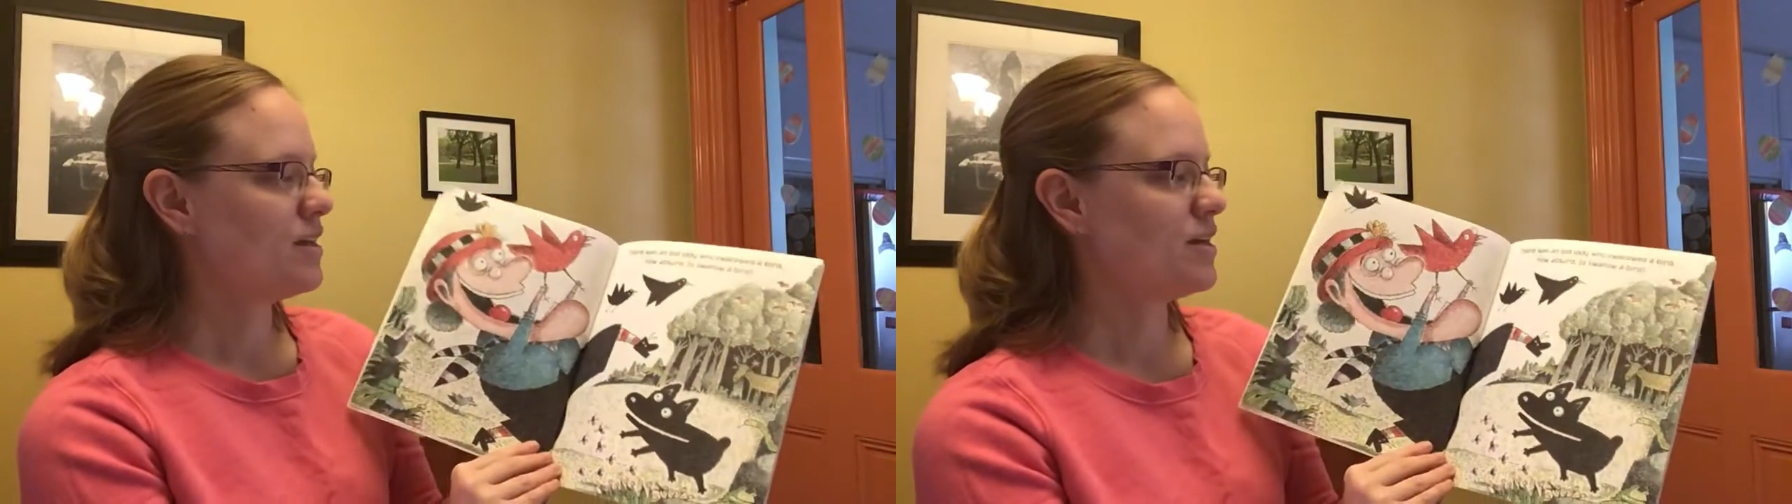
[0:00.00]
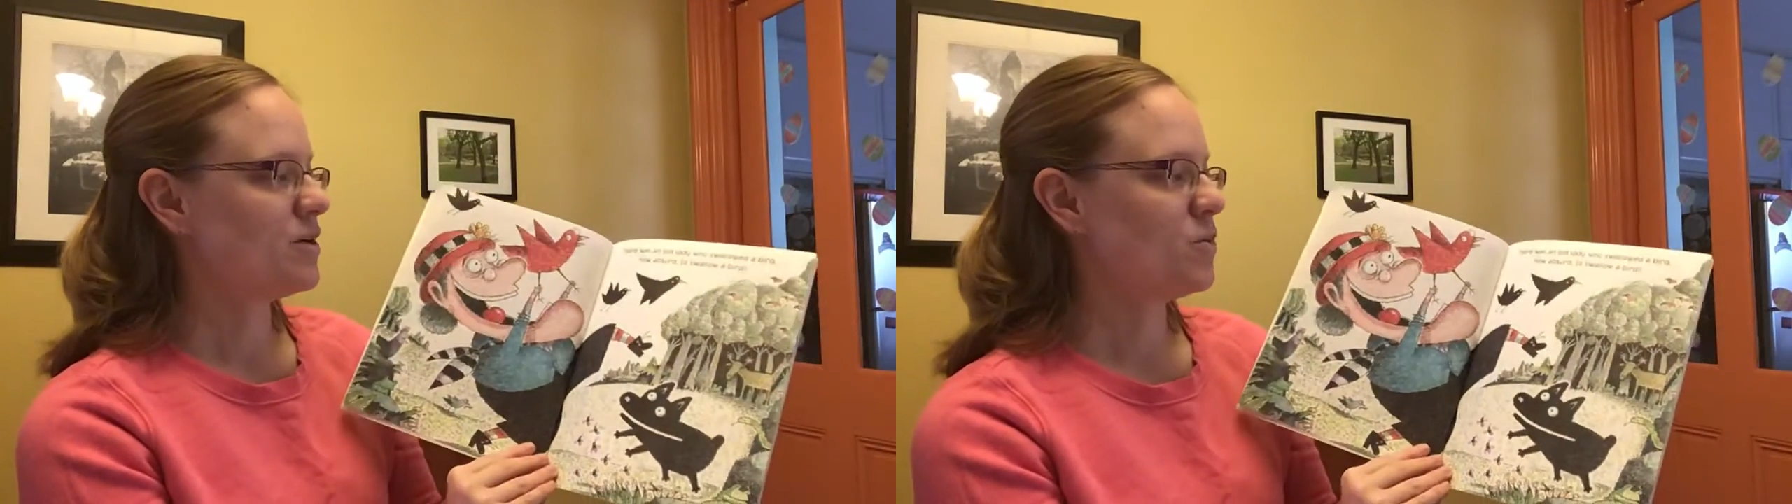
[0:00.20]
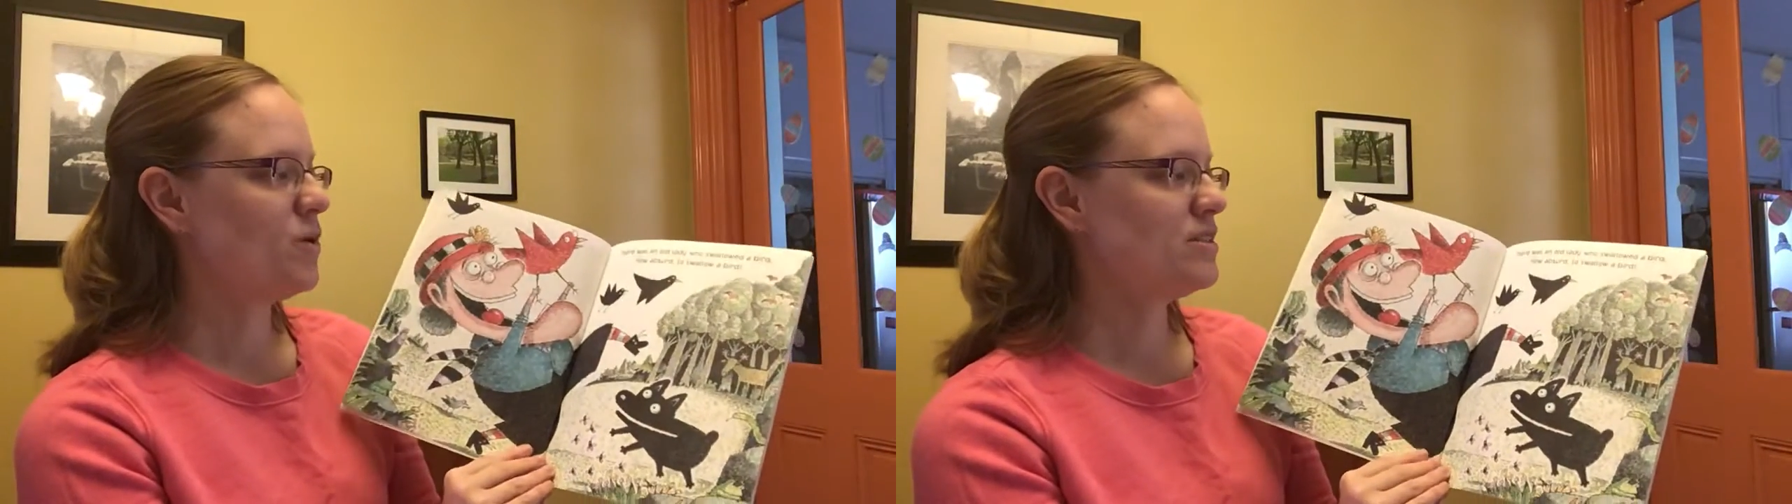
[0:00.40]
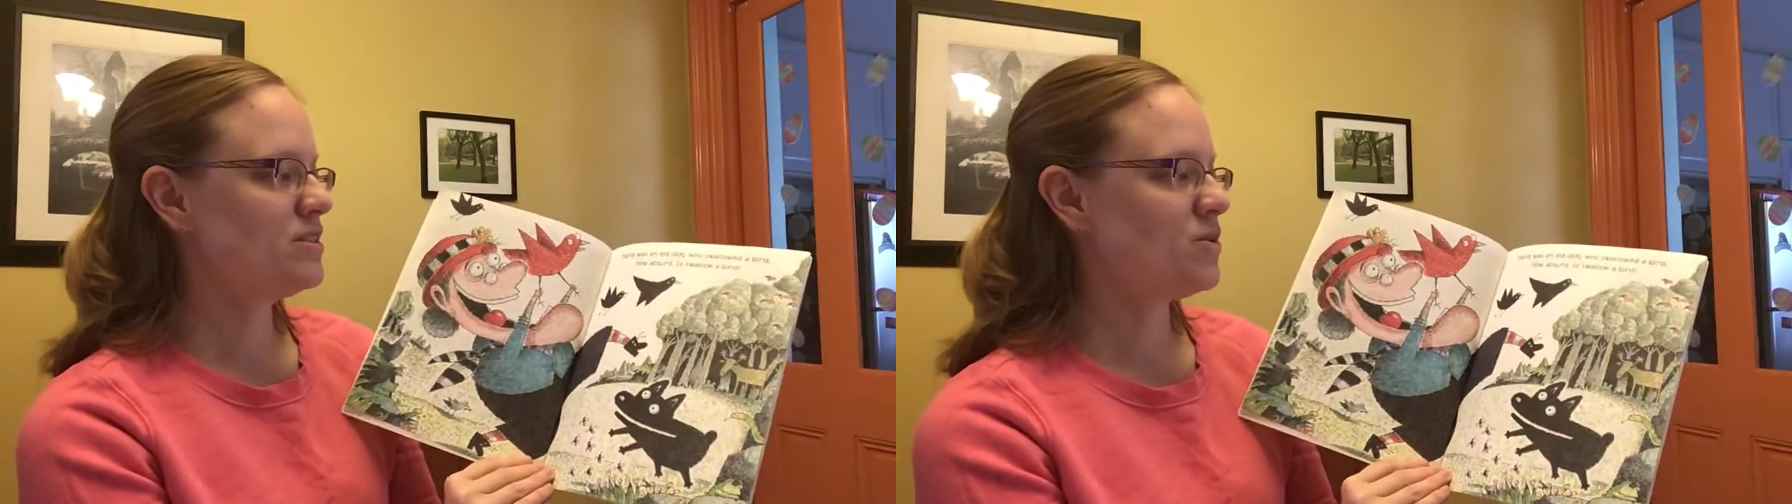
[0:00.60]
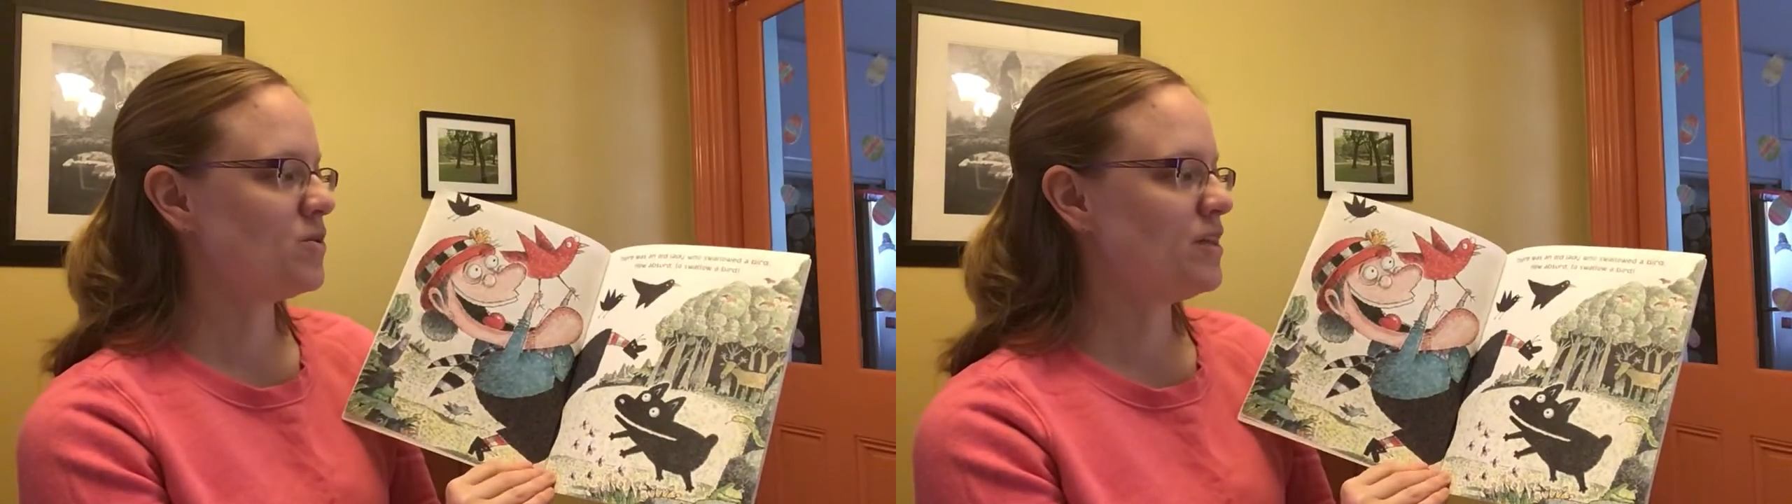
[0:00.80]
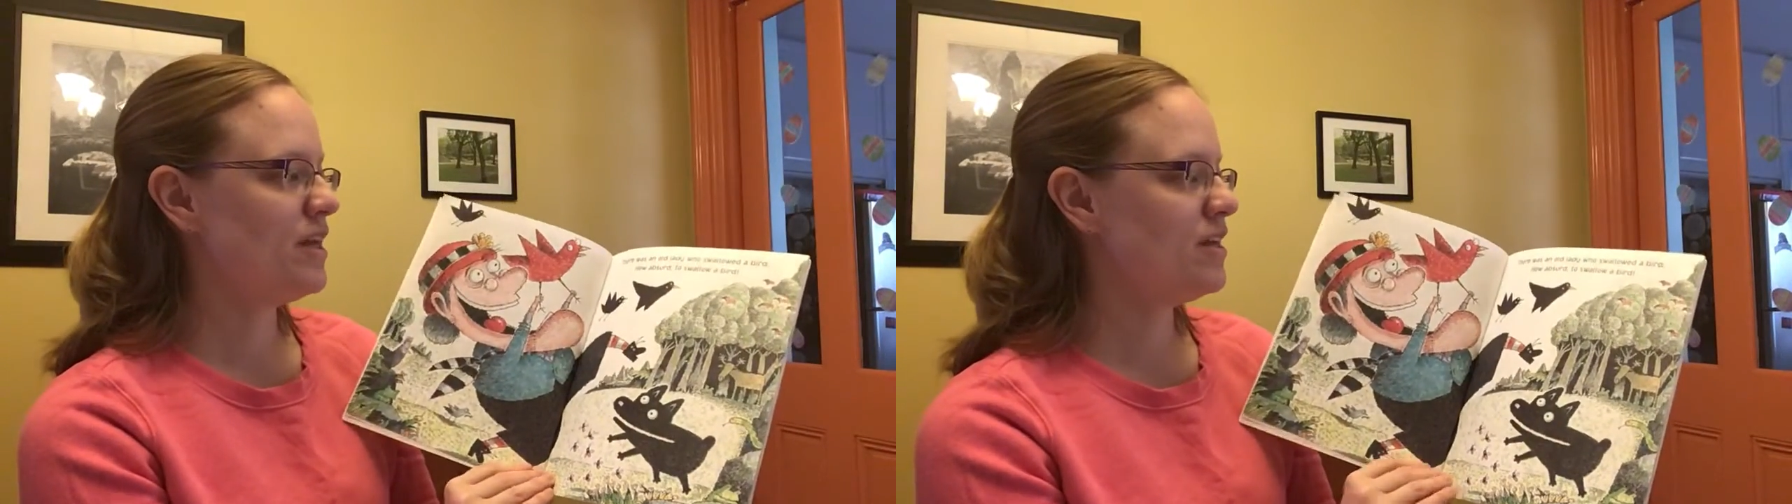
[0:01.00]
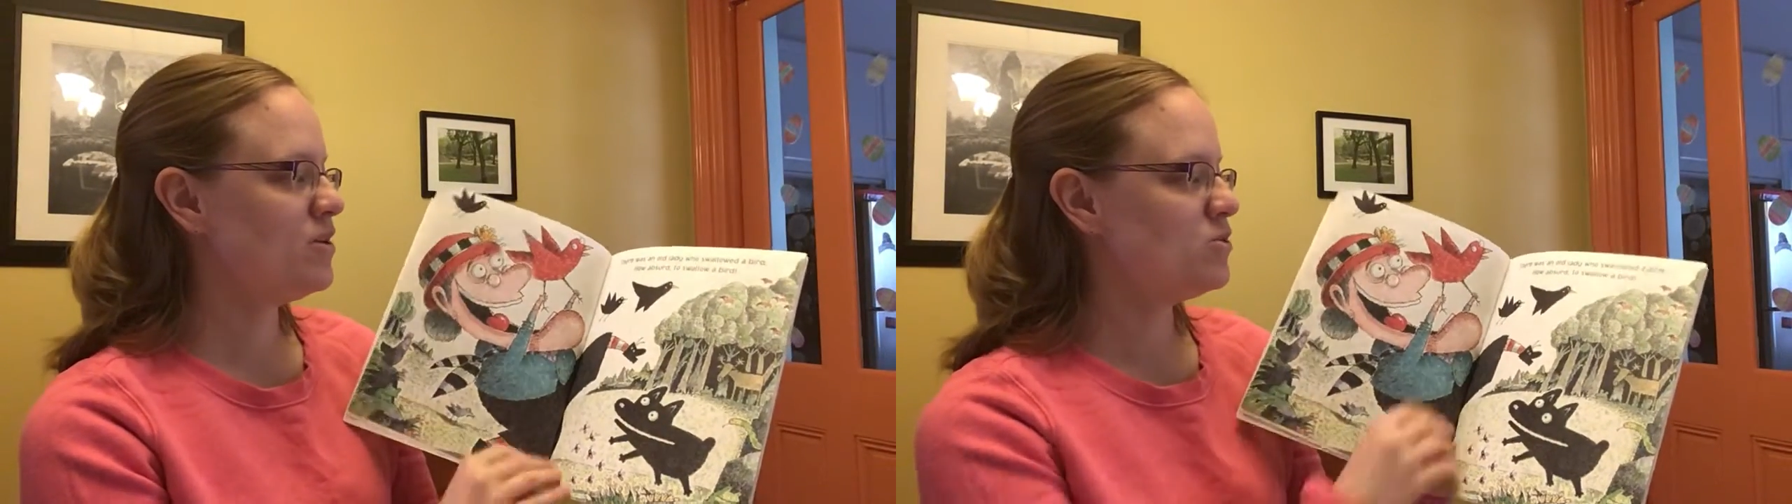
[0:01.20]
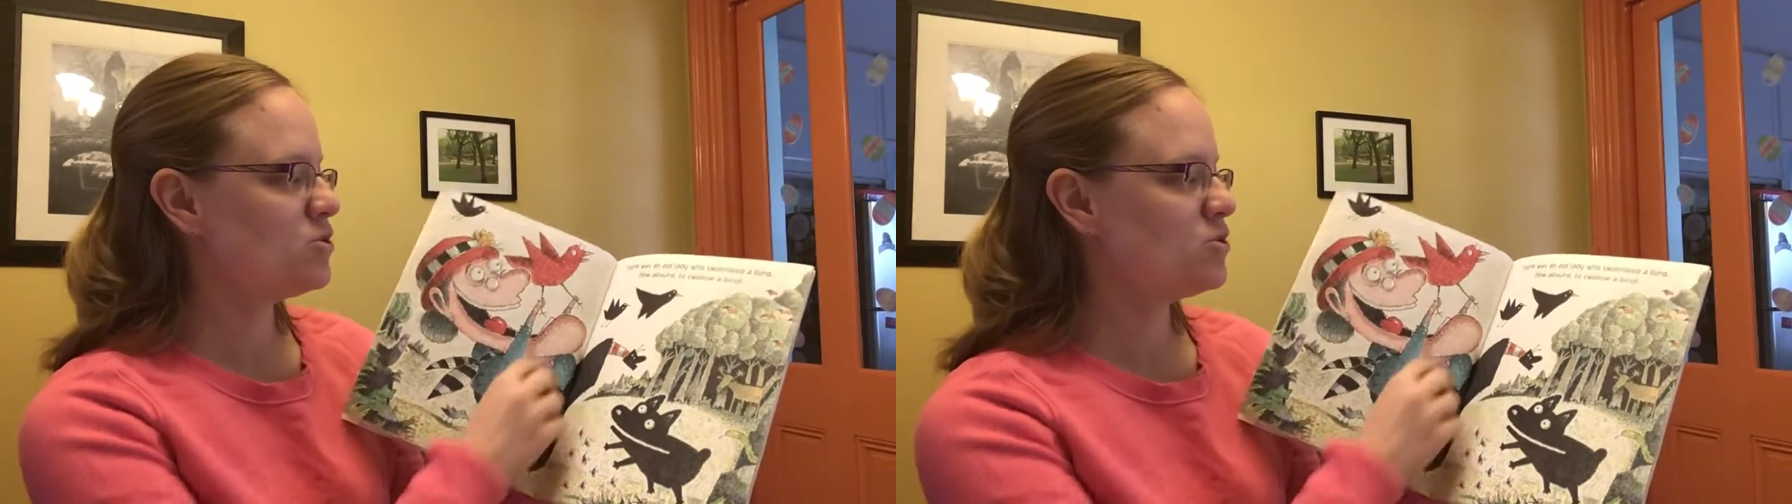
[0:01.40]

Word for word: There was an old lady who